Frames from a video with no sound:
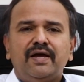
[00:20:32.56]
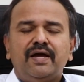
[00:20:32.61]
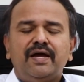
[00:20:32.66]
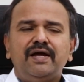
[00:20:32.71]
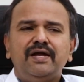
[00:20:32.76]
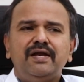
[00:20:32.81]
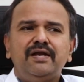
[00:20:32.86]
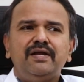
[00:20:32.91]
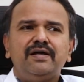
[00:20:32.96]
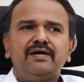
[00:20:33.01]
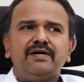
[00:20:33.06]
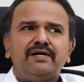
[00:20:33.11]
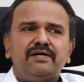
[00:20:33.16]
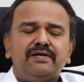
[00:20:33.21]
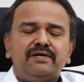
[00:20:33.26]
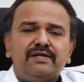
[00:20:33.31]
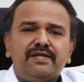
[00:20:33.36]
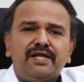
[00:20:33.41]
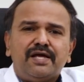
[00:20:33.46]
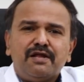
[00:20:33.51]
And
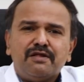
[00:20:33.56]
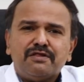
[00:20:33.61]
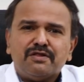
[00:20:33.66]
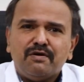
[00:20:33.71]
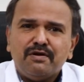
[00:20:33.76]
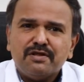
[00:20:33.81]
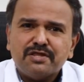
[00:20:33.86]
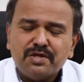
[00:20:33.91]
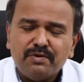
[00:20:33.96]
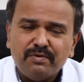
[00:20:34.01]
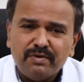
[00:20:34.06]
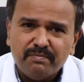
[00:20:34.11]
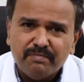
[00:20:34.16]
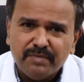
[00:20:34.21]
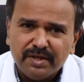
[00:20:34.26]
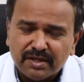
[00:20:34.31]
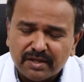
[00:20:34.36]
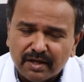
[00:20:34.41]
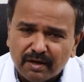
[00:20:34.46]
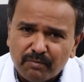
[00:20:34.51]
there is also a
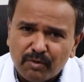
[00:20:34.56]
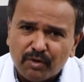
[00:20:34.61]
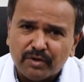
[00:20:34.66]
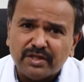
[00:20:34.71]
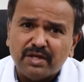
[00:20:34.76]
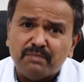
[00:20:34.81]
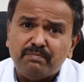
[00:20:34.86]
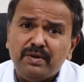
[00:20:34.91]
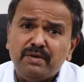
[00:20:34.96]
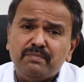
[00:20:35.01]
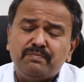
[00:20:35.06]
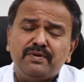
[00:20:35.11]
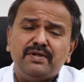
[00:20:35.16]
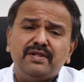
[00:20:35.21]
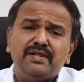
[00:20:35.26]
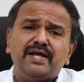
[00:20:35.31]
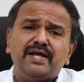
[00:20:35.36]
myth among the people